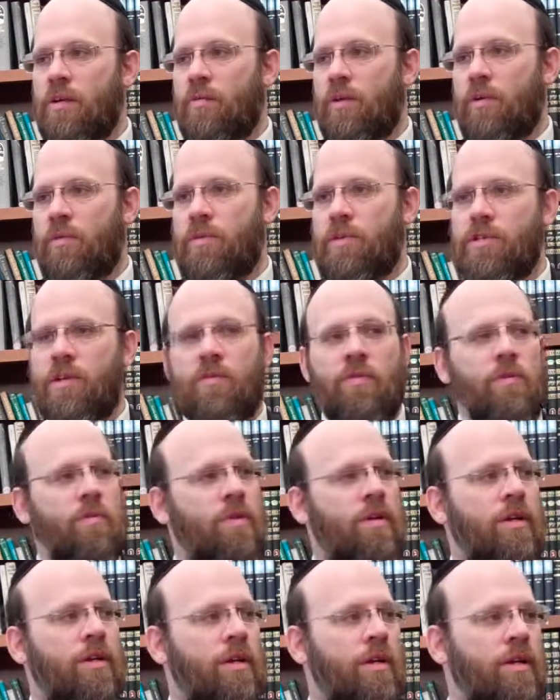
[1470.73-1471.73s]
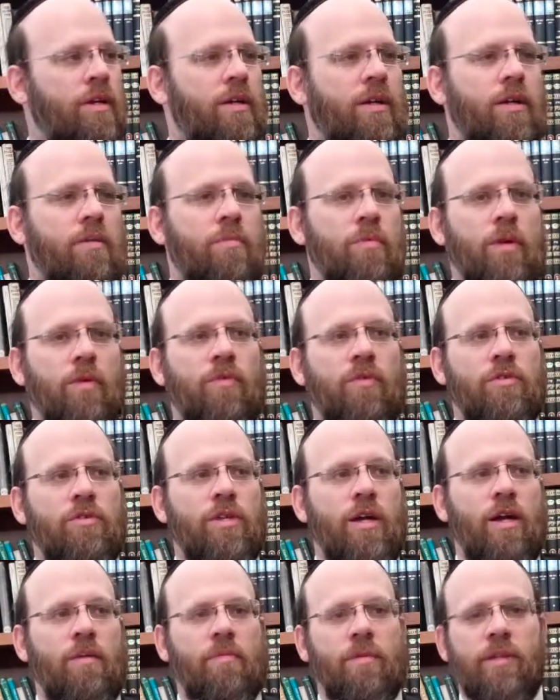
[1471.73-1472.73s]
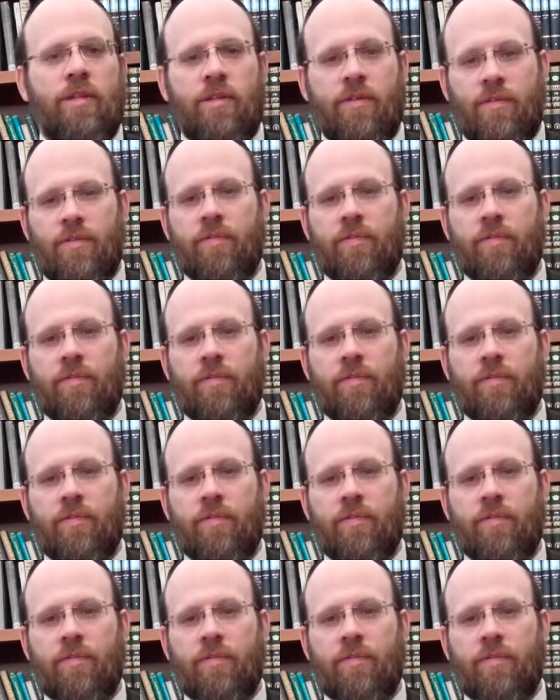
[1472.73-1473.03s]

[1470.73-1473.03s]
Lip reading: I wish everyone a beautiful Shabbos.